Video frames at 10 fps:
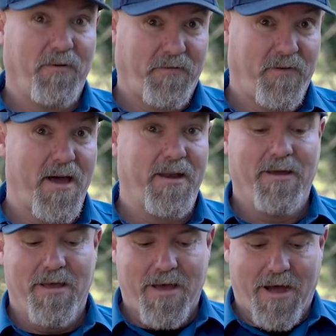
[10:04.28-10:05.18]
of fun.
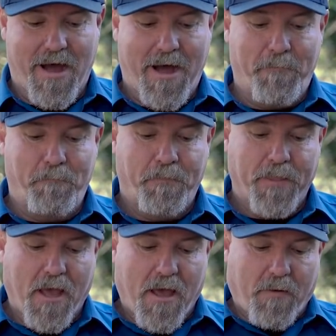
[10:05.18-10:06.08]

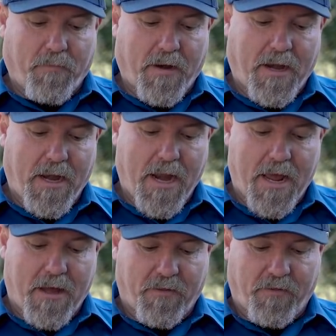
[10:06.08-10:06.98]

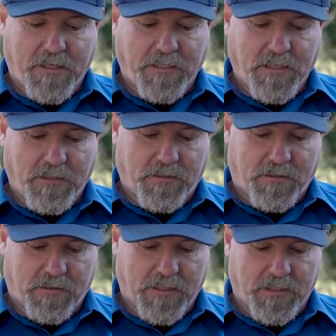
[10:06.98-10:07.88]
Now, this
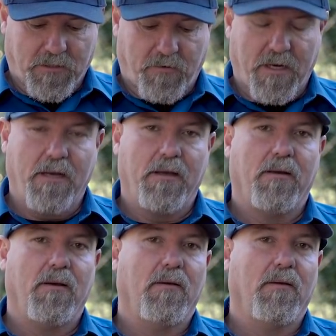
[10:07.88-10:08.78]
is really,
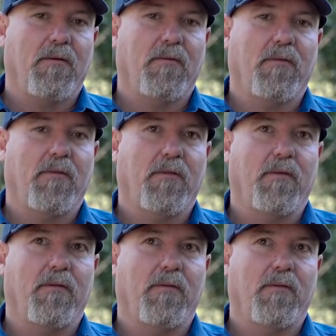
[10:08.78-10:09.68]

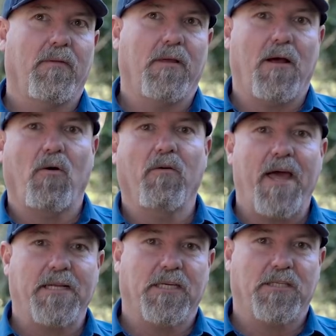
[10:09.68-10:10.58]
all of
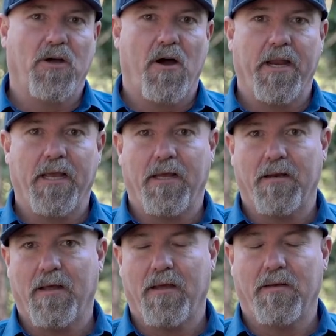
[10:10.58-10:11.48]
that's exciting
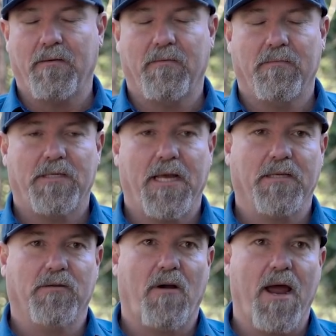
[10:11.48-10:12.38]
and
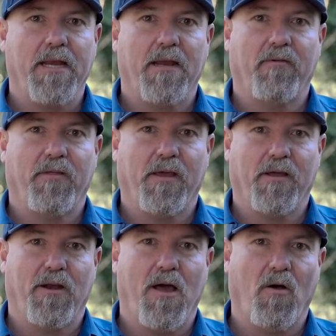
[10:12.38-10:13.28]
sounds great and everything
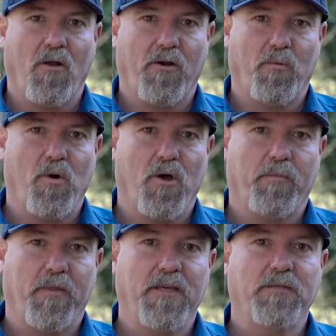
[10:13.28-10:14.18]
and a whole lot of work,
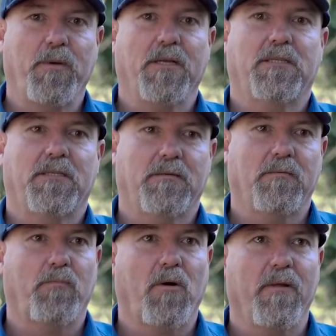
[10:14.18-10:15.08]
but this bit's
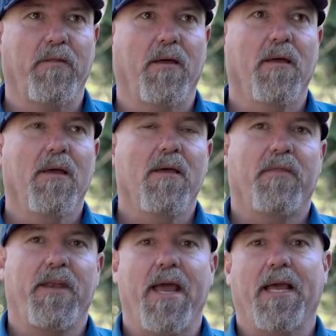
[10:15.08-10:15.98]
probably the
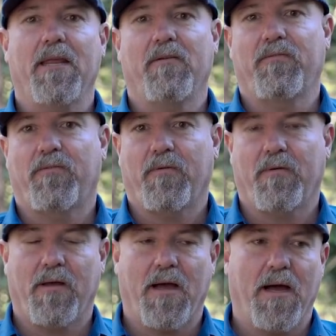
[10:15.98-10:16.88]
negative
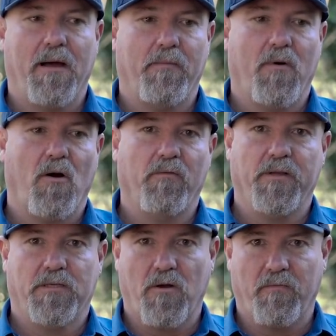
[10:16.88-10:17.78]
of
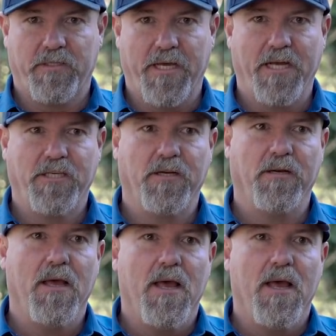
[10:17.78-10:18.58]
this conversation.